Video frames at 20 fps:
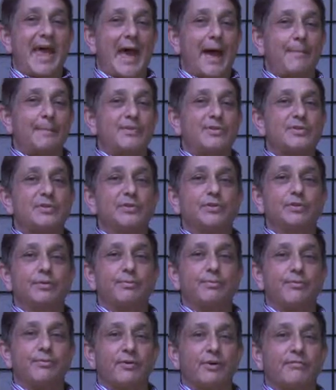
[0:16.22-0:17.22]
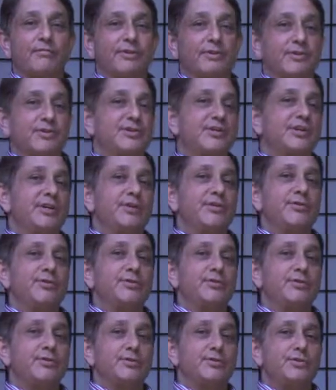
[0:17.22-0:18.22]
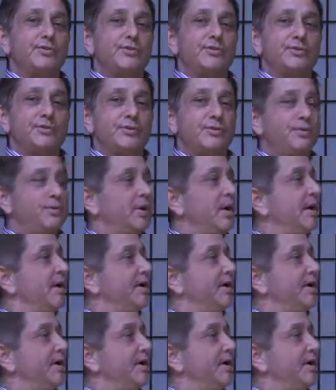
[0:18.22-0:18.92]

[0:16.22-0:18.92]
absolute privilege to introduce you to